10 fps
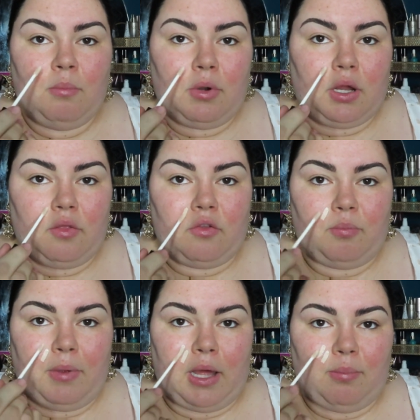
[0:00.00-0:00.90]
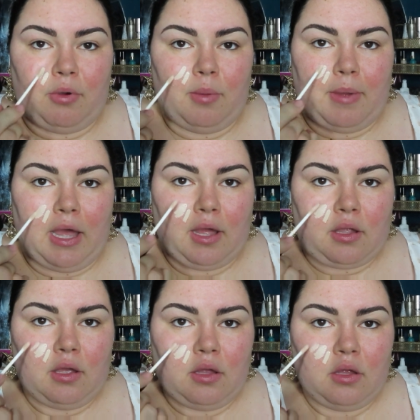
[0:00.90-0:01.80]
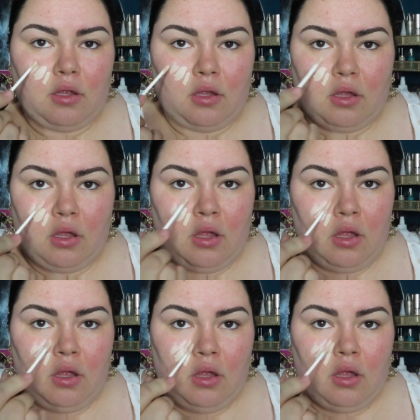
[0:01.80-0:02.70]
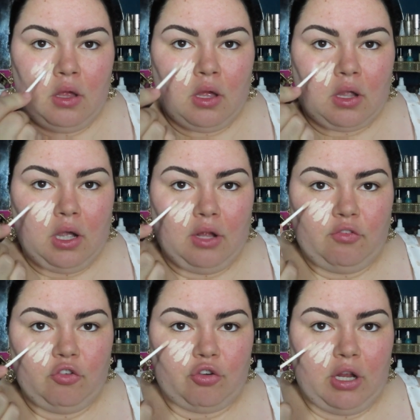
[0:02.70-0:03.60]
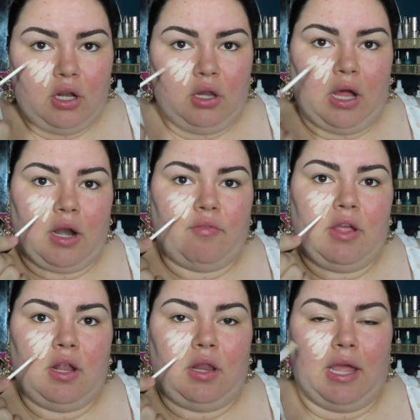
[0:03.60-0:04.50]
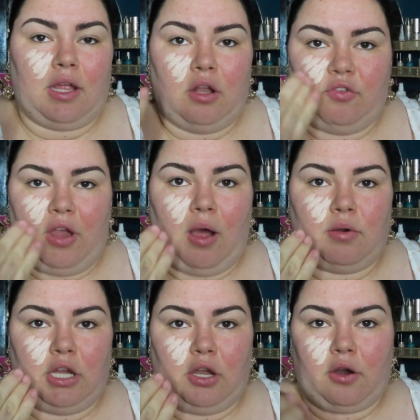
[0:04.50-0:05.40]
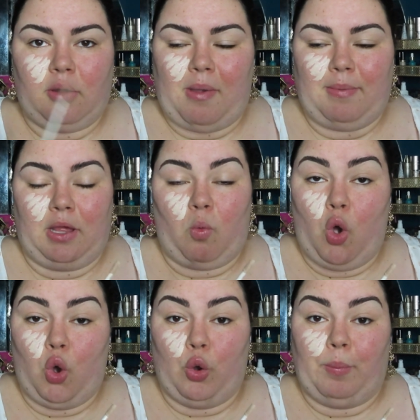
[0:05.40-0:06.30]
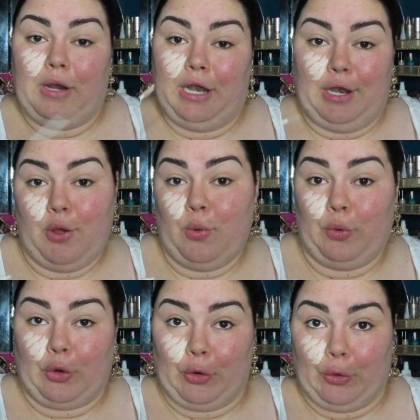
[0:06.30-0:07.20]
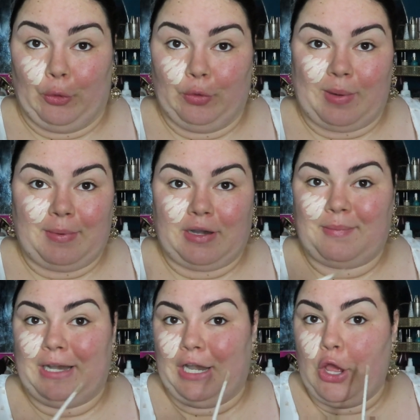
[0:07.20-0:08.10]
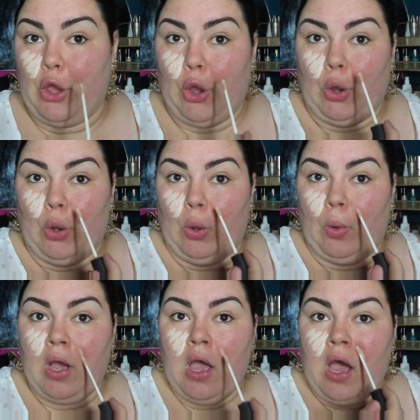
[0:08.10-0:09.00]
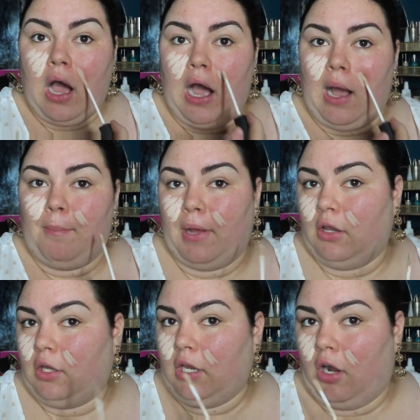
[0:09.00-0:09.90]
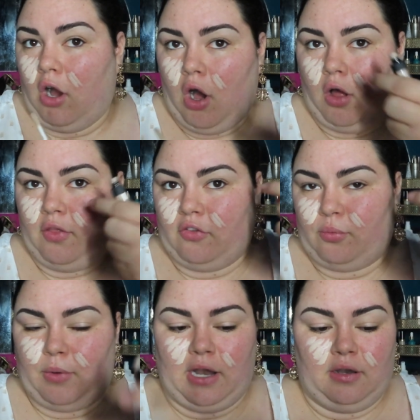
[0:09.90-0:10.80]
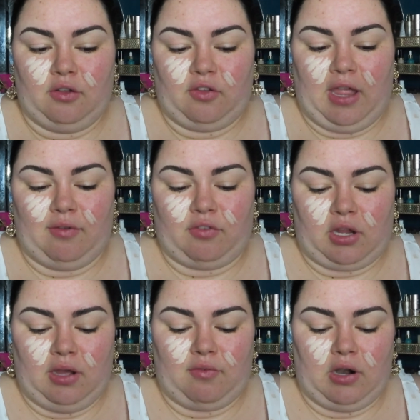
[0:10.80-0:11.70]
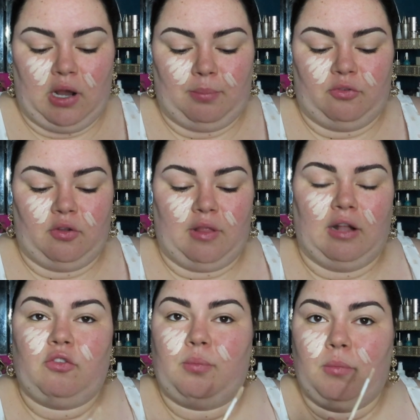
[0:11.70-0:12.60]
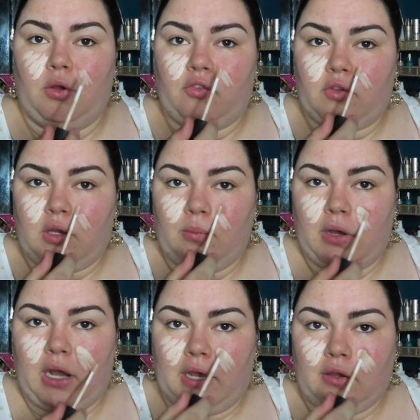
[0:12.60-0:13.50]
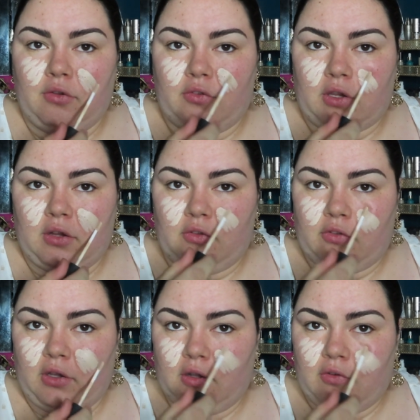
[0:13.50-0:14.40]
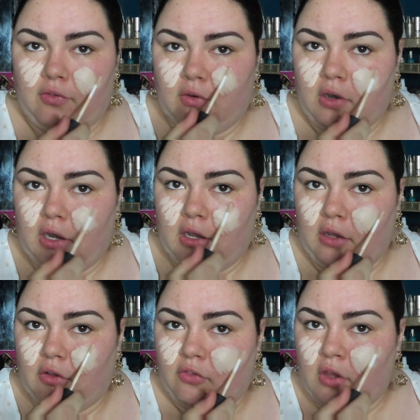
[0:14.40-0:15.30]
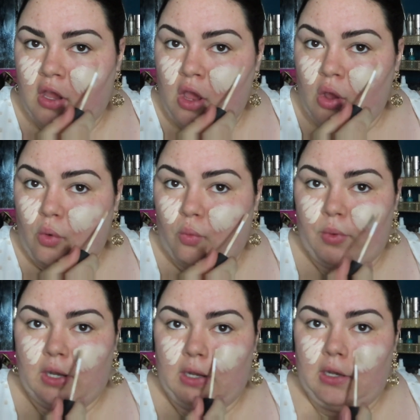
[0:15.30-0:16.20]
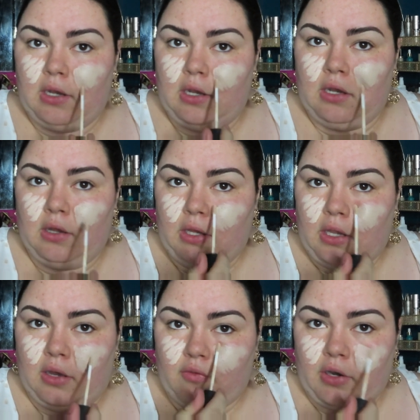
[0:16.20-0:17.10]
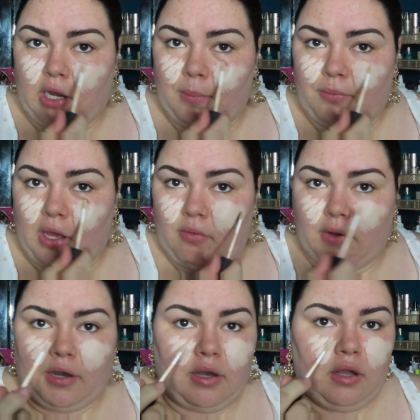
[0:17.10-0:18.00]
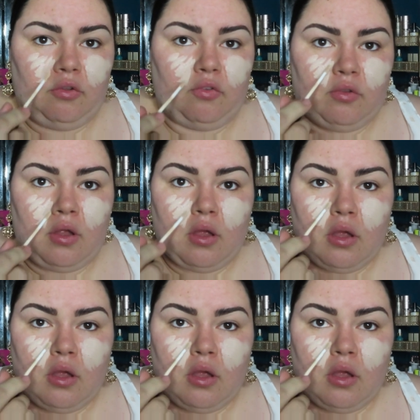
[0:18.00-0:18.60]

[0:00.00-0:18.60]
Bringing this bad boy back. Concentrate a lot of it like down here. You might be like, whoa, put it low, girl, drop it low. But look at all this redness I have to cover up. So that's mostly what I use the concealer for, is really covering up that redness.